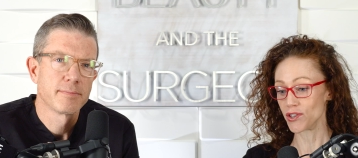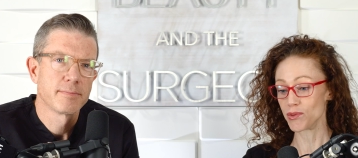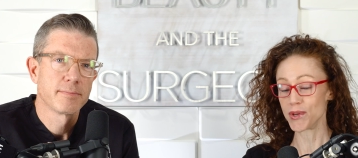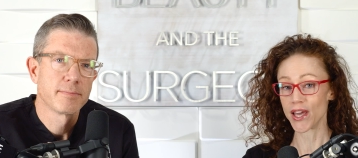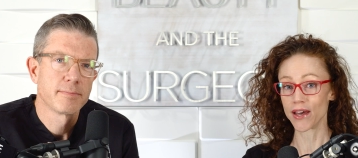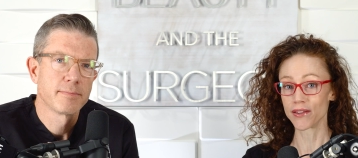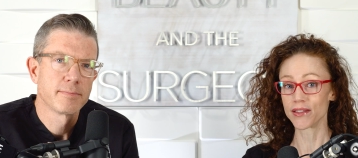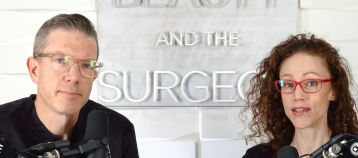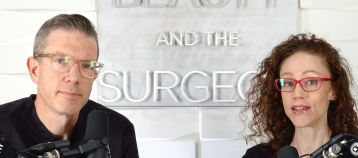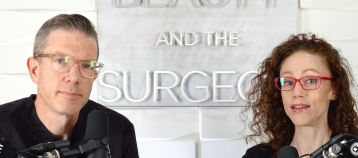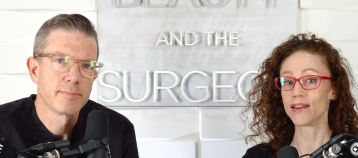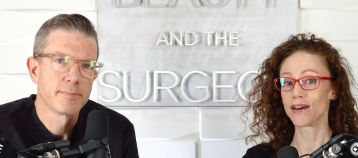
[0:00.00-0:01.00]
Speaker 1: you need to be
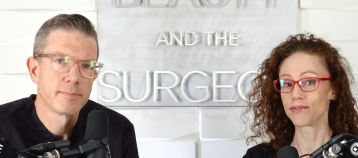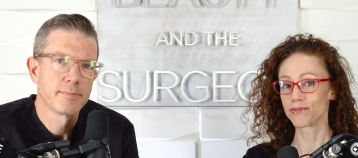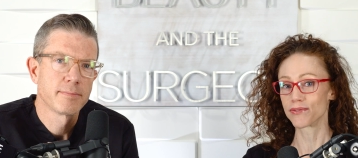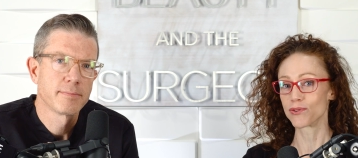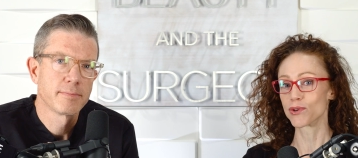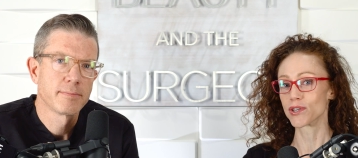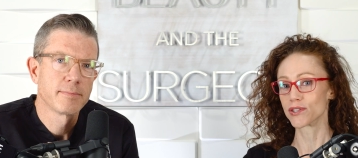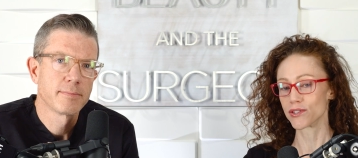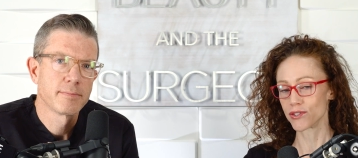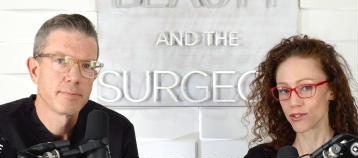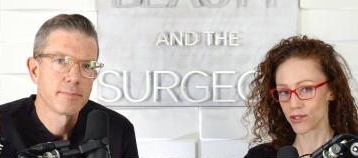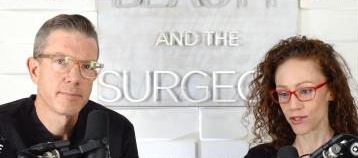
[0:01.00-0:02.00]
healthy enough for
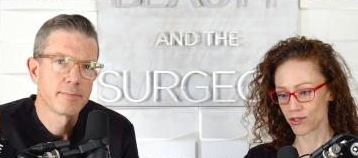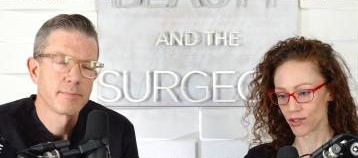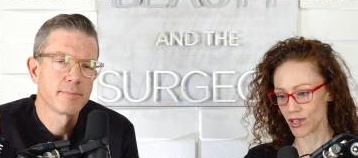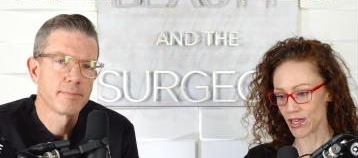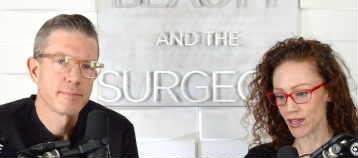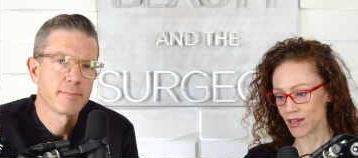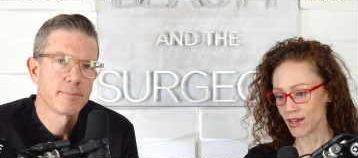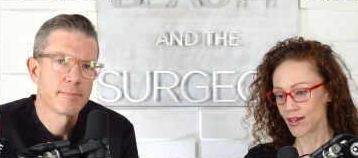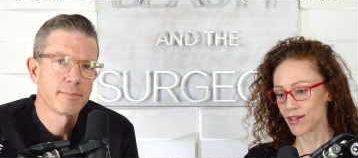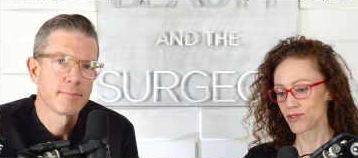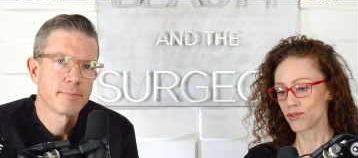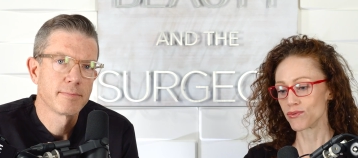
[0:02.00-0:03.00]
surgery.
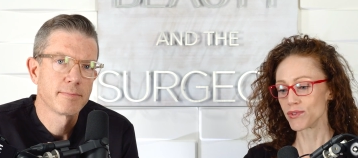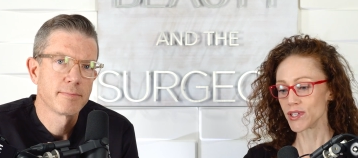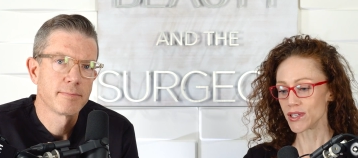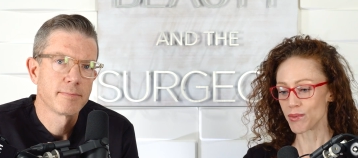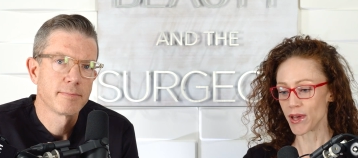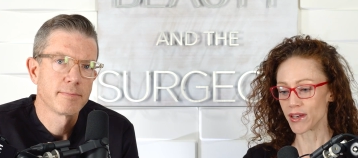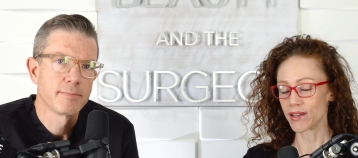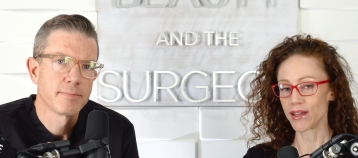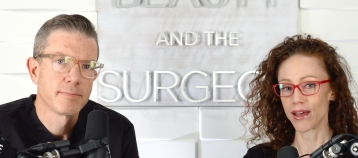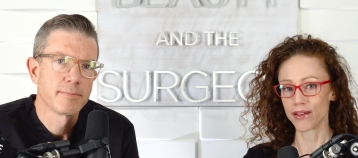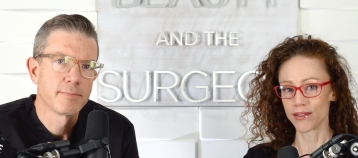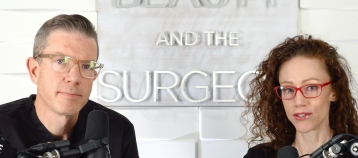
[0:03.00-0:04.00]
So it really depends on the
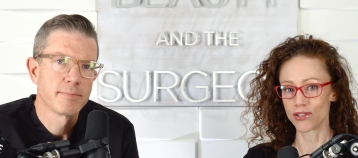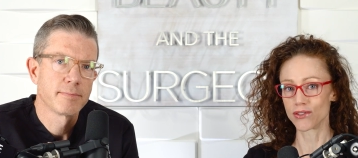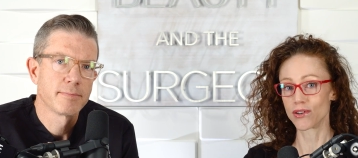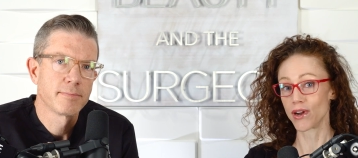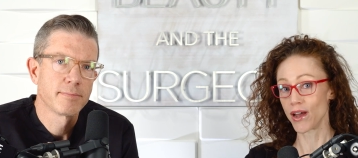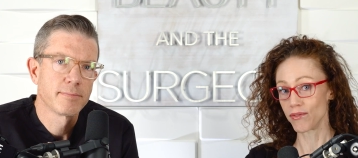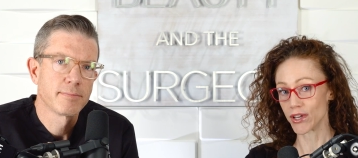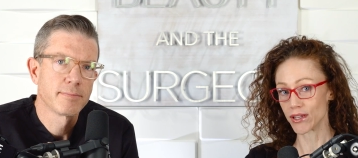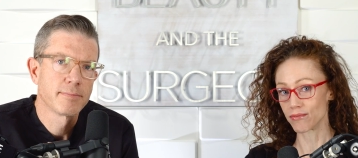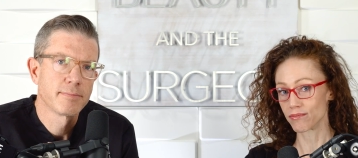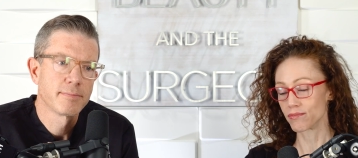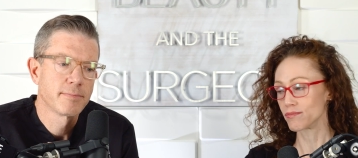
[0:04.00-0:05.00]
health issue that you're having.
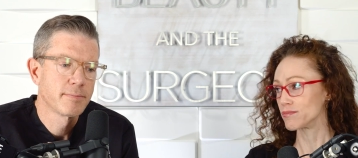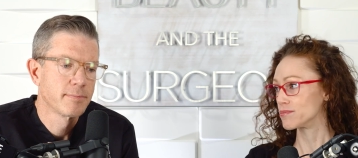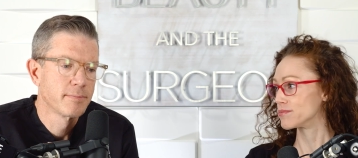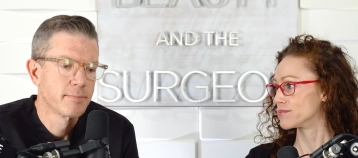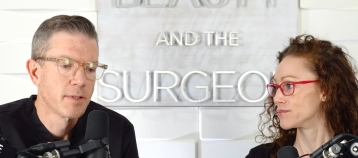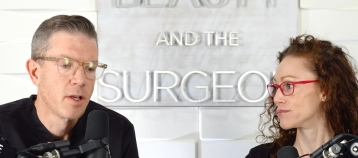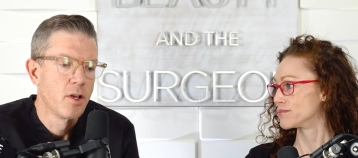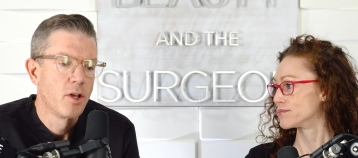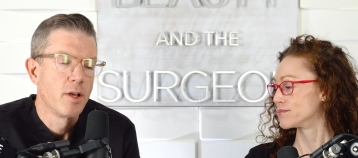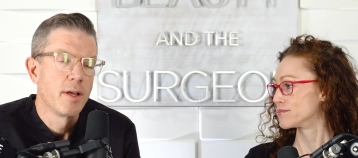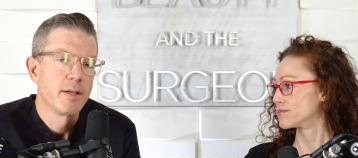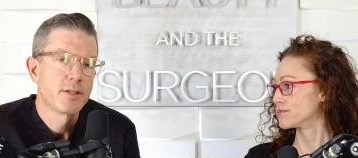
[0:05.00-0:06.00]

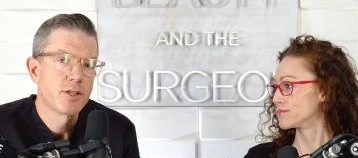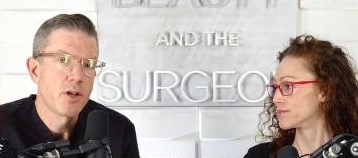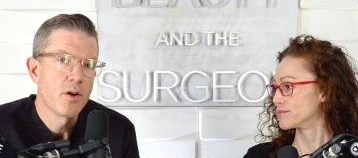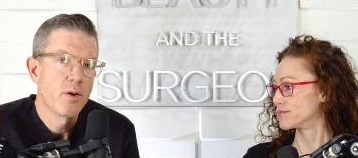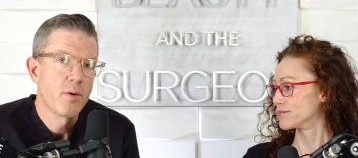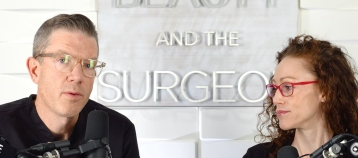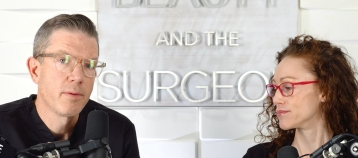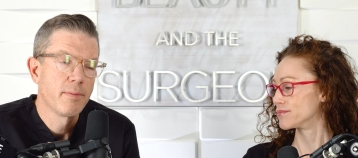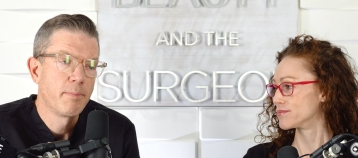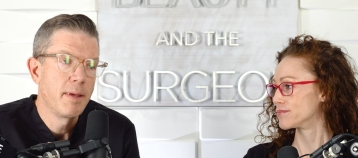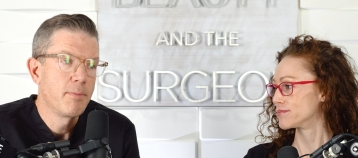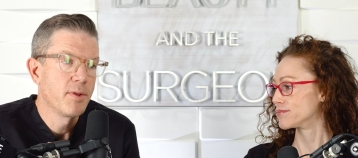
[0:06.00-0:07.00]
Speaker 2: So,
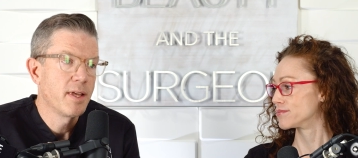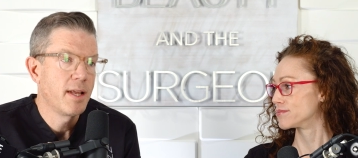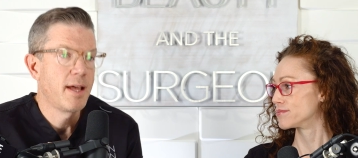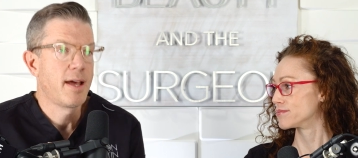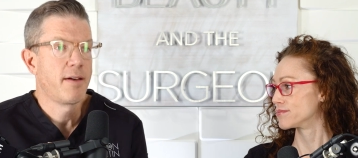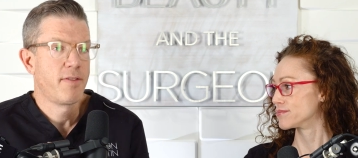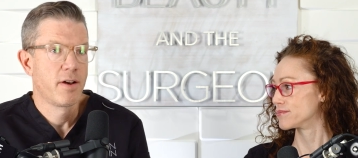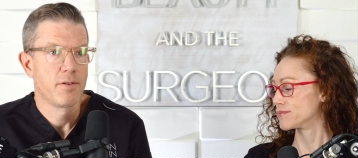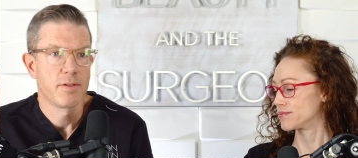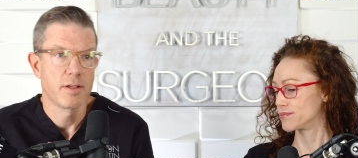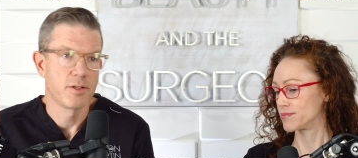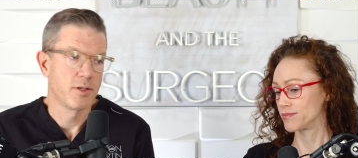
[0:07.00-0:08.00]
people that have
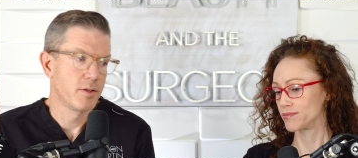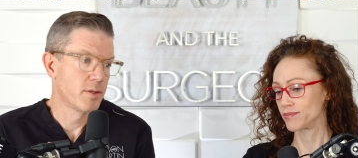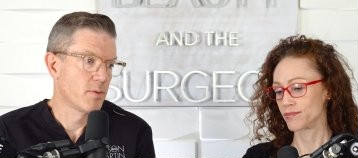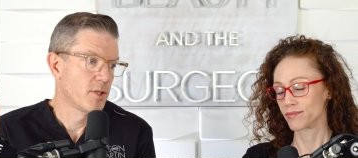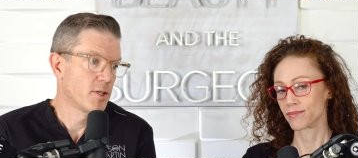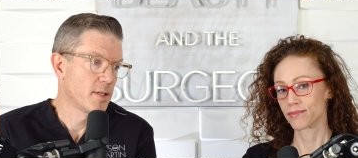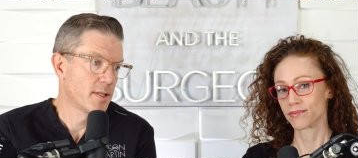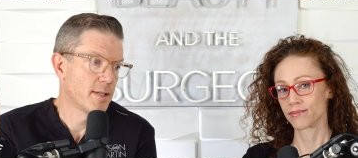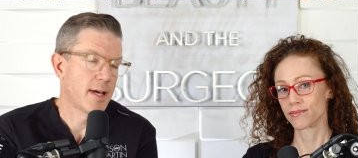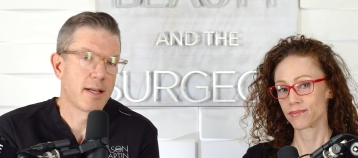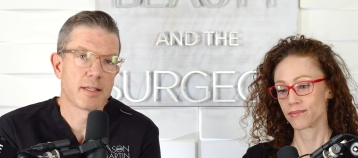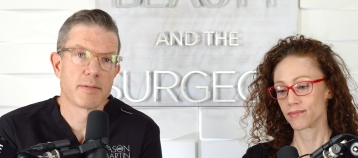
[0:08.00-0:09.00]
health issues, which is
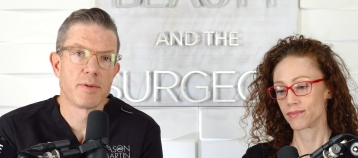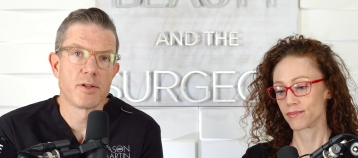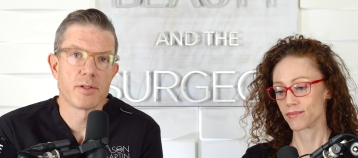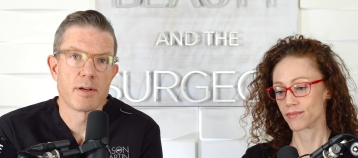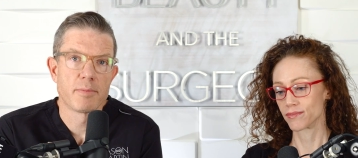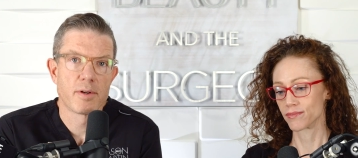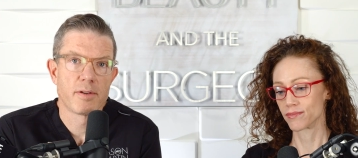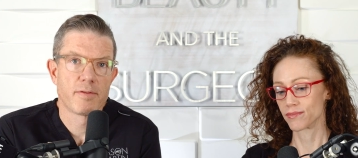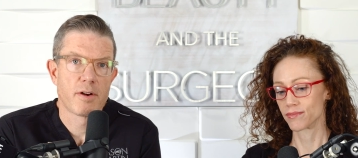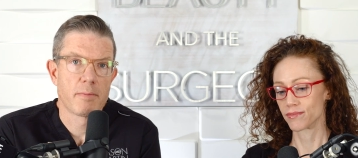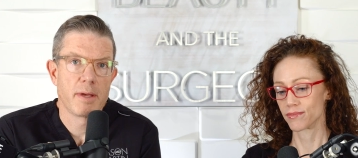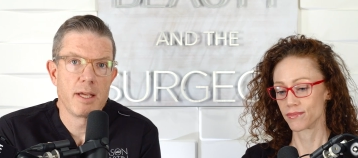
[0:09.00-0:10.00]
not a small number of
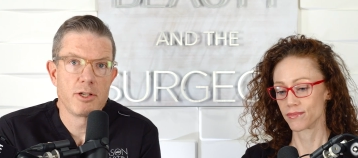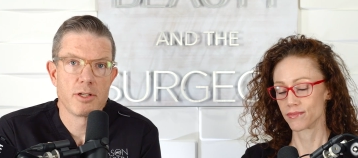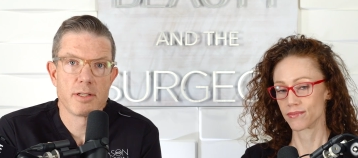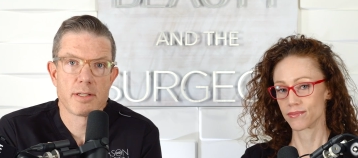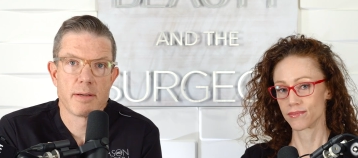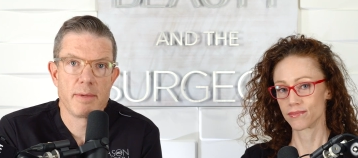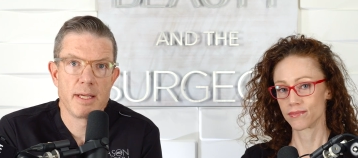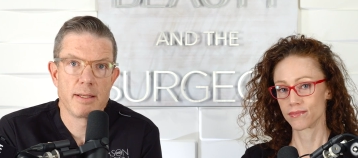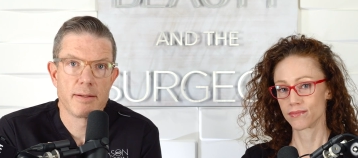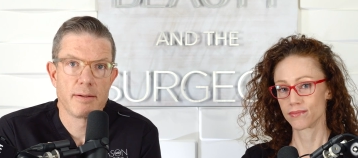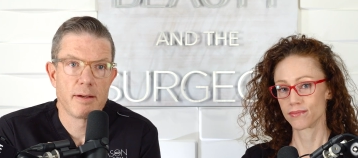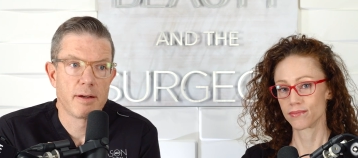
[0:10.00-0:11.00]
our patients, I
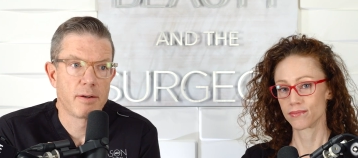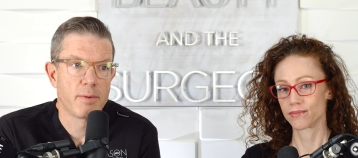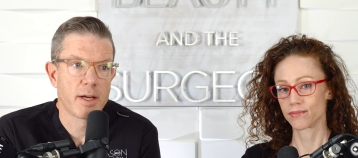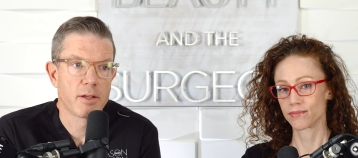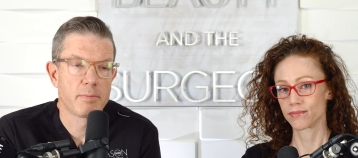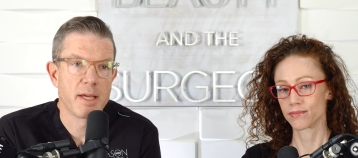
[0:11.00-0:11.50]
mean, on a regular